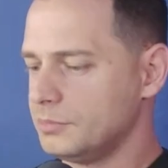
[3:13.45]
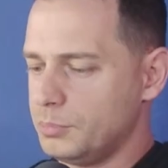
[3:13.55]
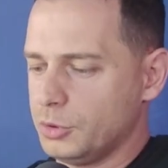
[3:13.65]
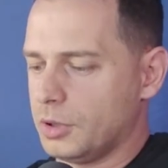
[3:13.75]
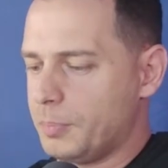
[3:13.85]

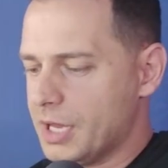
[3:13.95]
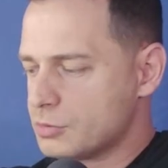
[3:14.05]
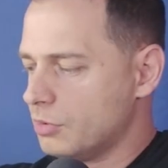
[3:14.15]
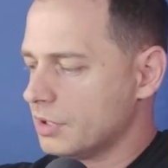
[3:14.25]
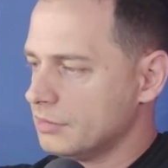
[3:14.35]
Put your
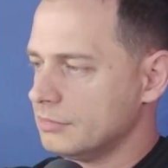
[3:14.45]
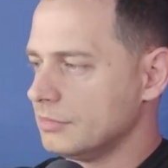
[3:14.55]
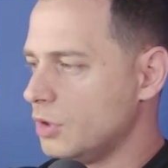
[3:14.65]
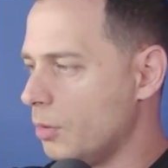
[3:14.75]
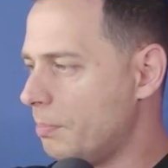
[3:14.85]
password.
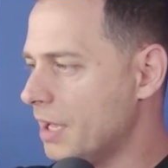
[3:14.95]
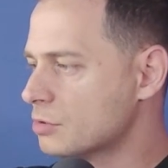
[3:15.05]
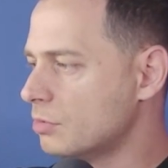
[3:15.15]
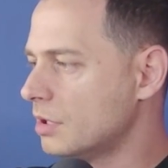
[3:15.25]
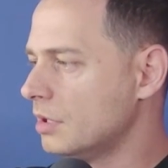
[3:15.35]
No
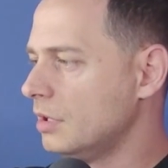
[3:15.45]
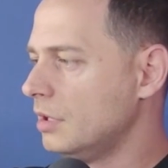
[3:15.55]
password.